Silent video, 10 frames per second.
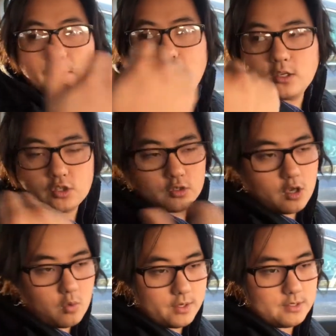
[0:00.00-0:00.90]
make sure
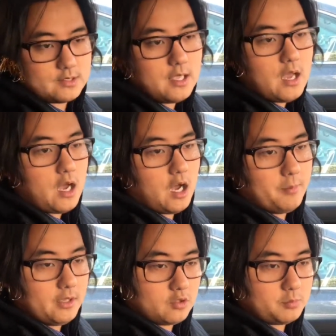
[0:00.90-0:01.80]
no one's
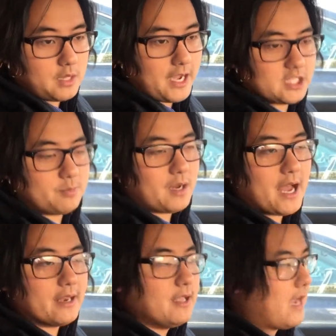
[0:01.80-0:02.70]
um, in your blind
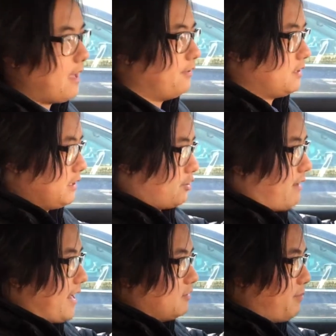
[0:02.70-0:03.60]
spot, and then you get
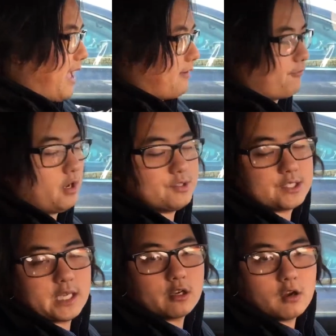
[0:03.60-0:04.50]
your eyes back front and
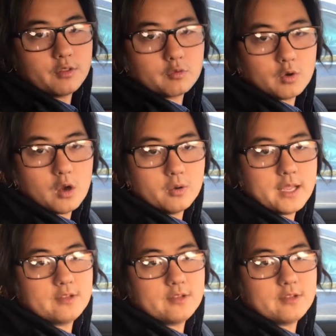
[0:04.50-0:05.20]
center on the road.